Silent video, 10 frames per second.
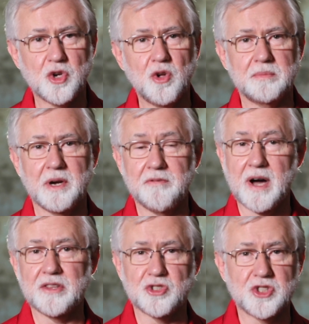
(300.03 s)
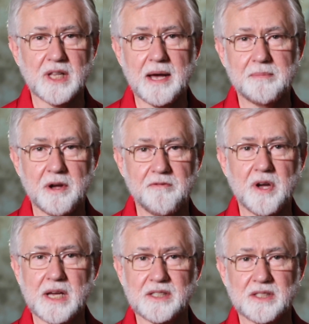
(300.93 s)
old, my father slapped my
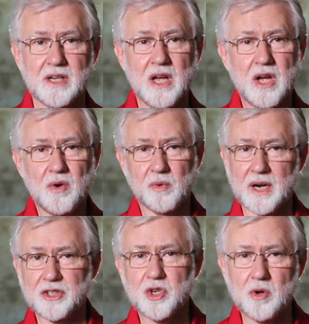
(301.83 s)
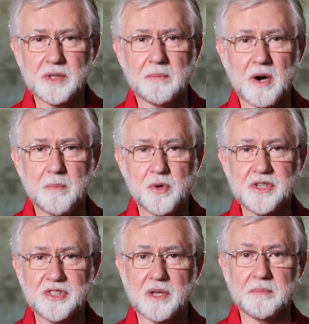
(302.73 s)
face. When I told him our
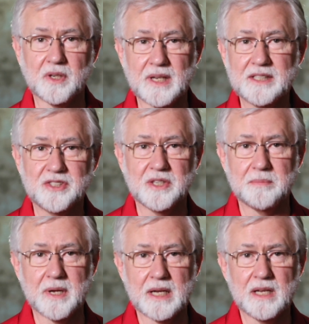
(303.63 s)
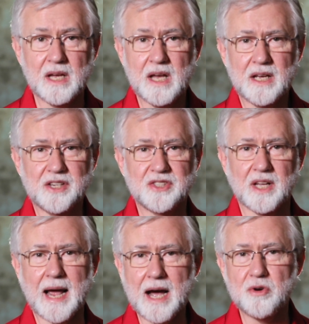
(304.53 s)
priest had molested me, he
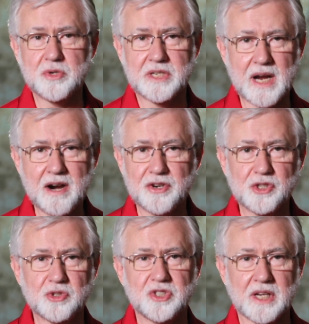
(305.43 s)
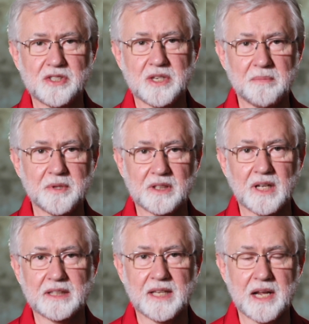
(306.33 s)
said, how dare you say something
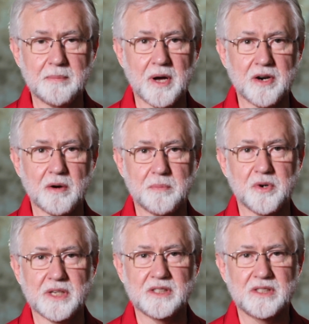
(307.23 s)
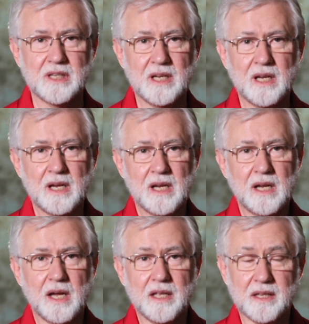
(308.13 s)
like that about our priest?
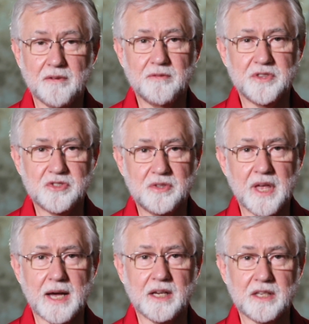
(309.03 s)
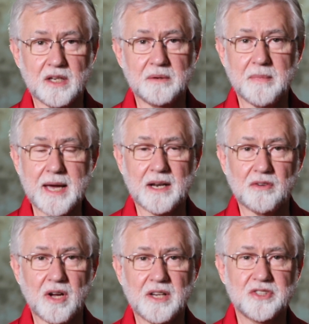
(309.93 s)
That young man
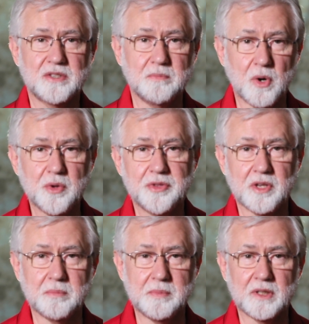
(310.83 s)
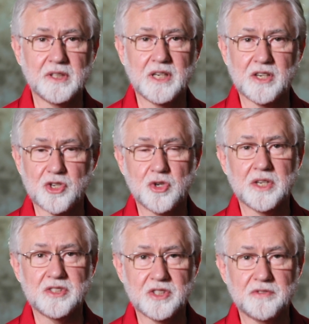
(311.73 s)
lost both the ability to
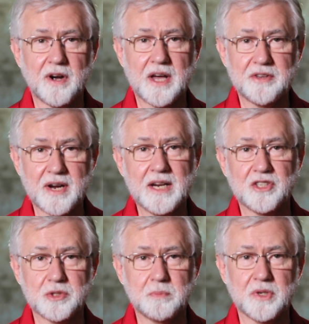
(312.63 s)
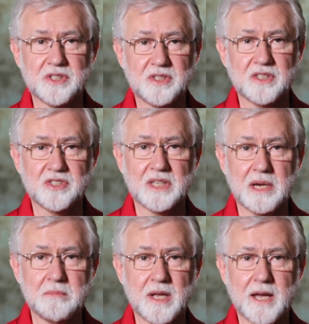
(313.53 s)
trust his father and his priest in the
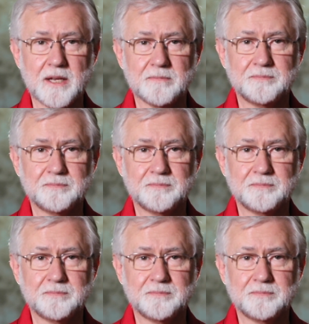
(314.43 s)
same day.